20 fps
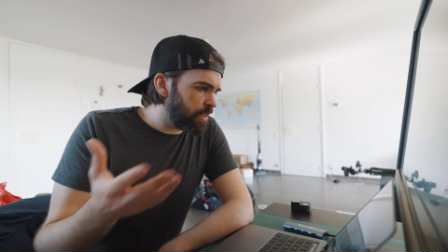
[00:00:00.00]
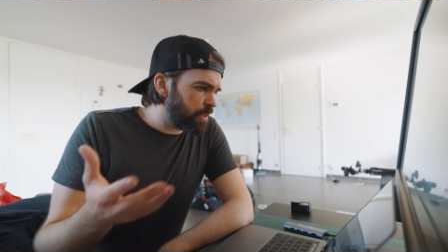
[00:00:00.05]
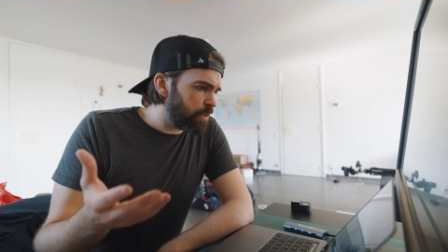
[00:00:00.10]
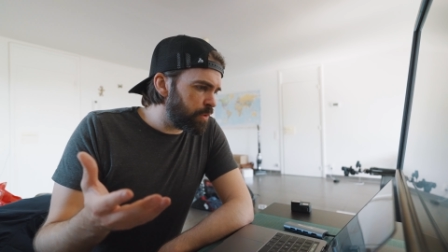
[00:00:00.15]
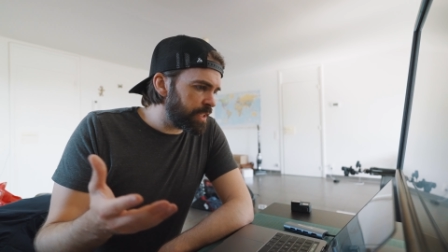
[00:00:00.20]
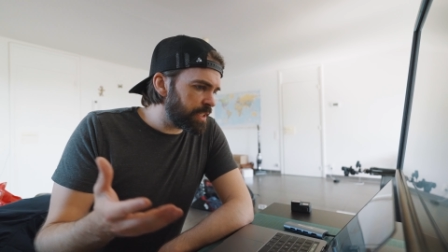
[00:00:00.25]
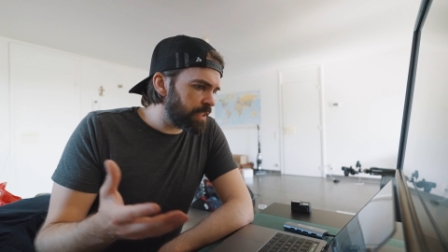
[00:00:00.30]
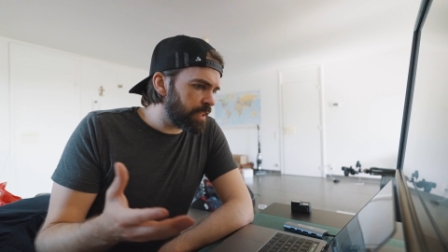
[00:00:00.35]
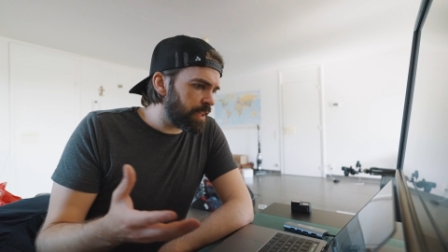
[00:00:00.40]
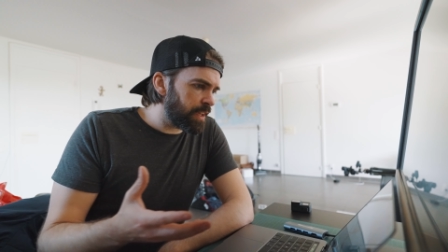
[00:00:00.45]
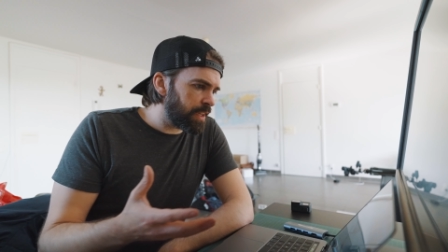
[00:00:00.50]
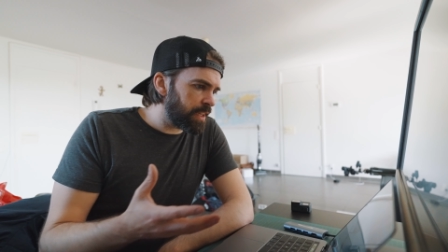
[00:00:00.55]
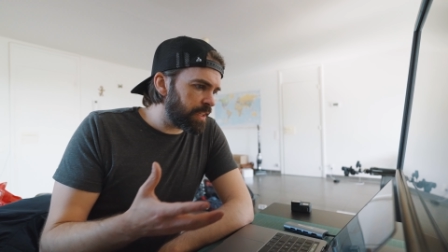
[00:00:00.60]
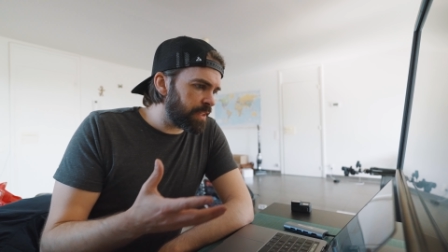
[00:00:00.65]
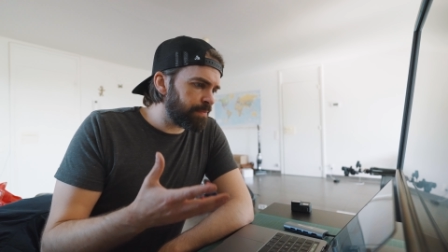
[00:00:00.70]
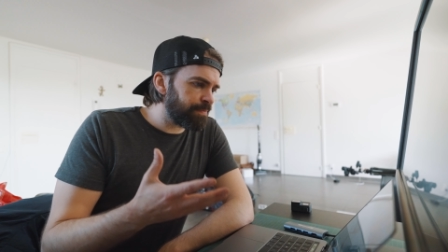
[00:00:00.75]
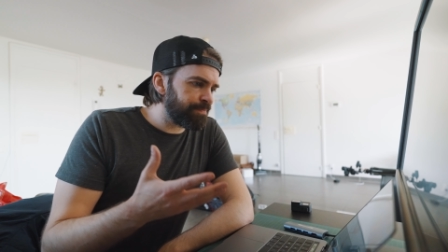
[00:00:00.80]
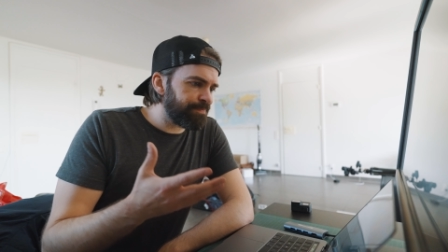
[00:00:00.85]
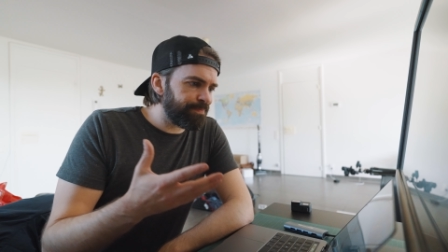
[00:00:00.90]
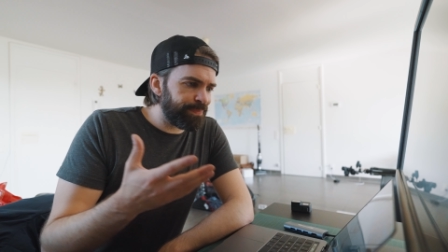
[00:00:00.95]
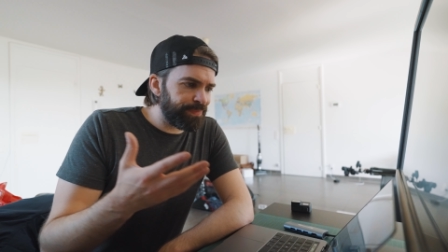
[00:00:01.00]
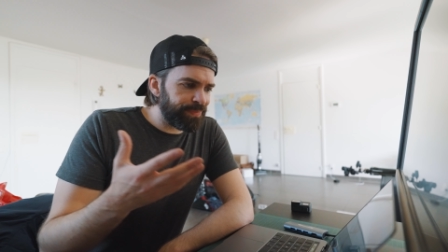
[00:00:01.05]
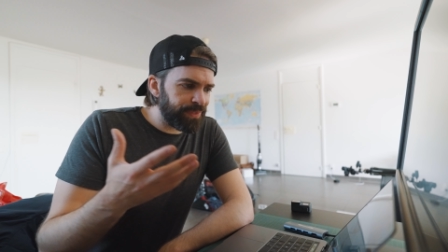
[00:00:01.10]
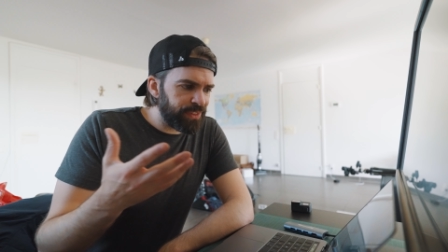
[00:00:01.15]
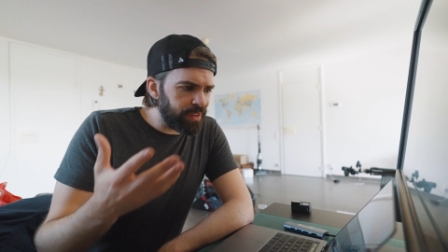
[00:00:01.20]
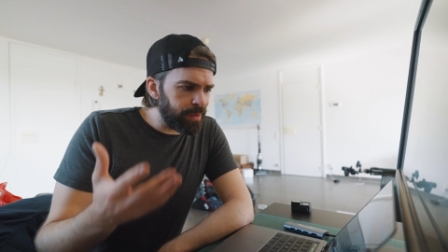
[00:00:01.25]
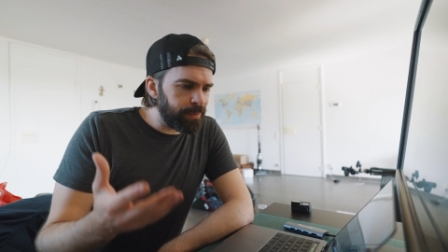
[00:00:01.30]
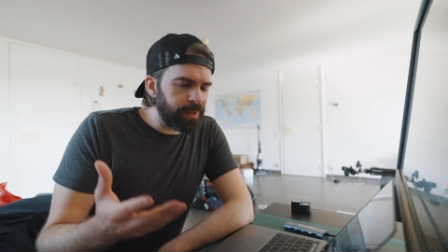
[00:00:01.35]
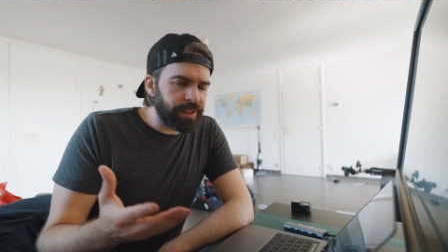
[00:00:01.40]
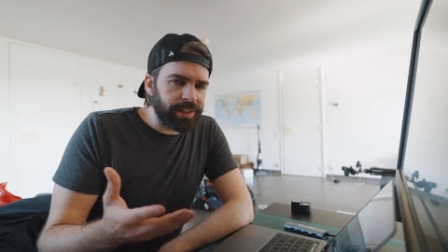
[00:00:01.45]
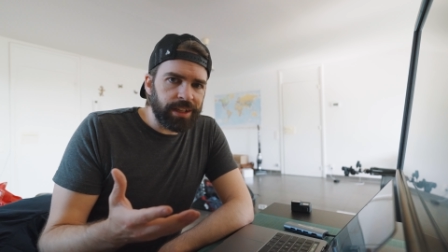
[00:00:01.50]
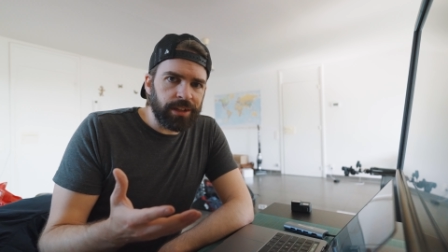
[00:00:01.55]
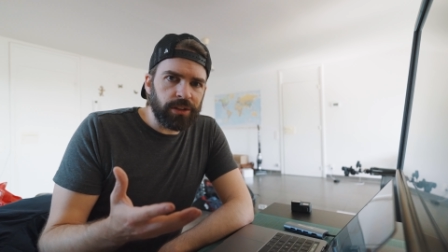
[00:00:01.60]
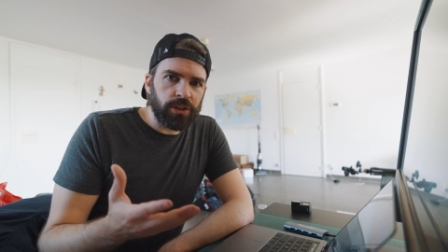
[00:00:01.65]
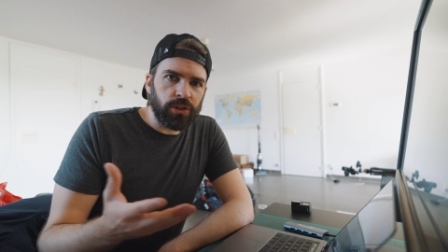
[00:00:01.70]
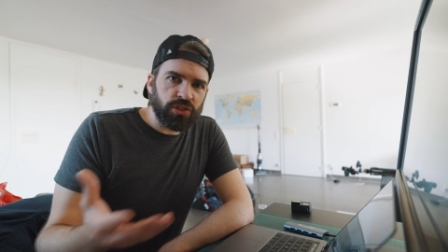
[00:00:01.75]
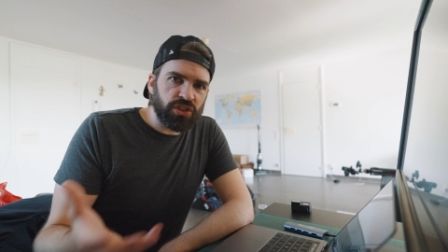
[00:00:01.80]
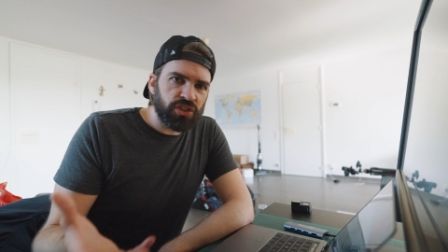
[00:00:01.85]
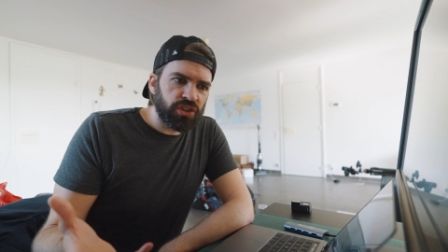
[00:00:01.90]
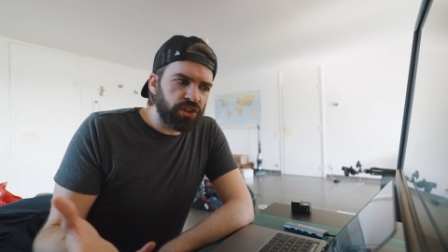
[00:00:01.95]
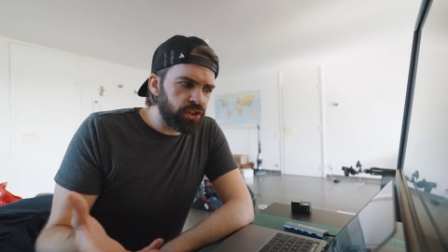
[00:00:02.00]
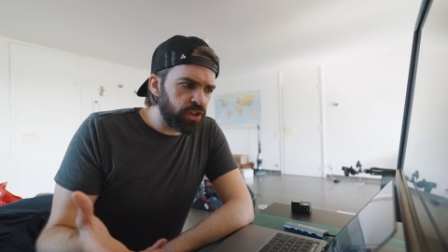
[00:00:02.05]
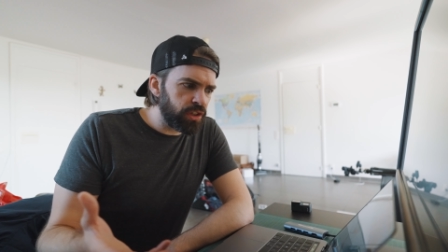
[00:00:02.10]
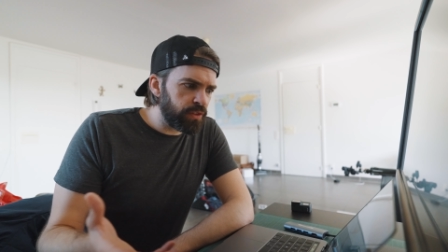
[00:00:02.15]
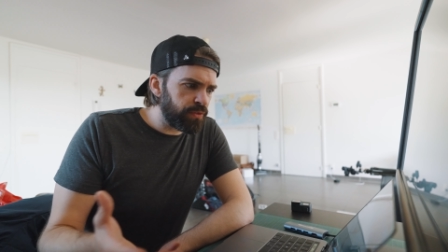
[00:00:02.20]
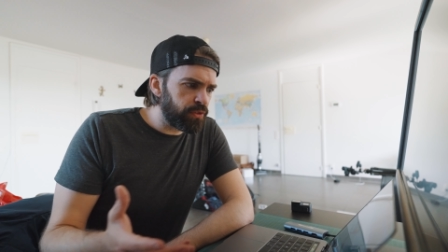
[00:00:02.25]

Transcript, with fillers: know, it's like something that looks good